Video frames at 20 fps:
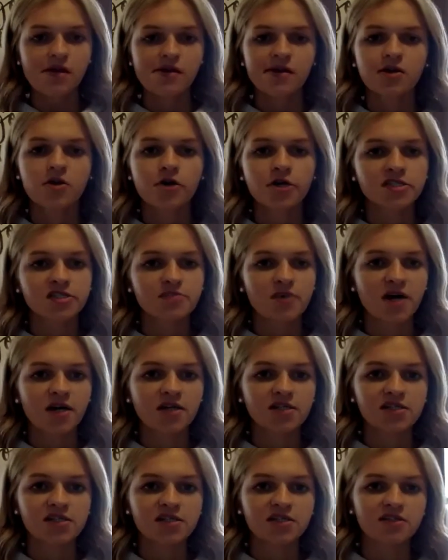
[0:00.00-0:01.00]

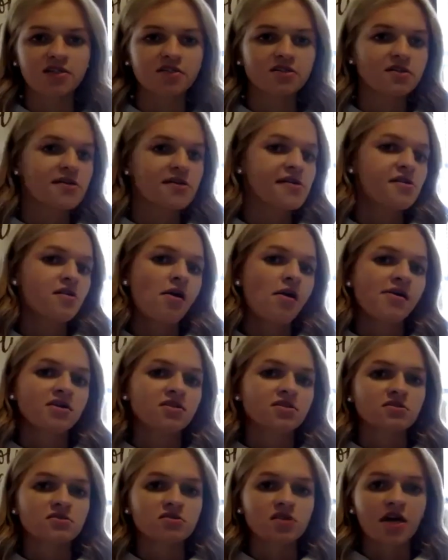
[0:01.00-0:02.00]
corresponding
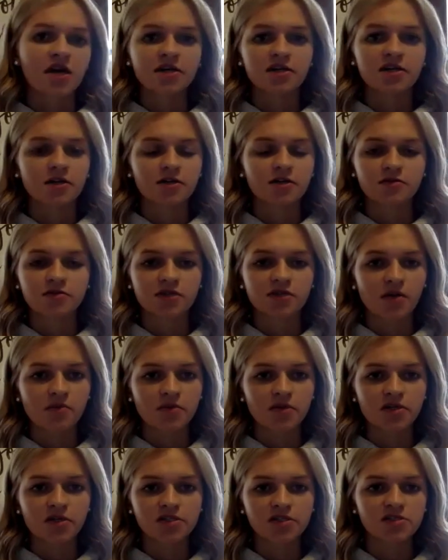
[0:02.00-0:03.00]
letter or
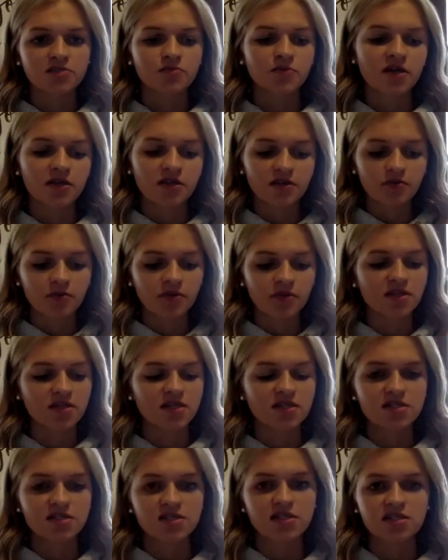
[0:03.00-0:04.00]
numbers with what they
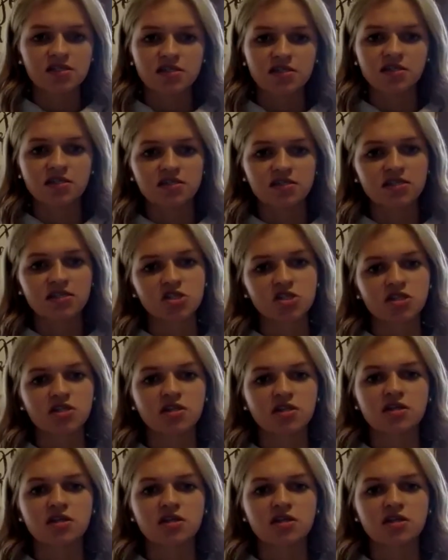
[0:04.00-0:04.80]
see in addition.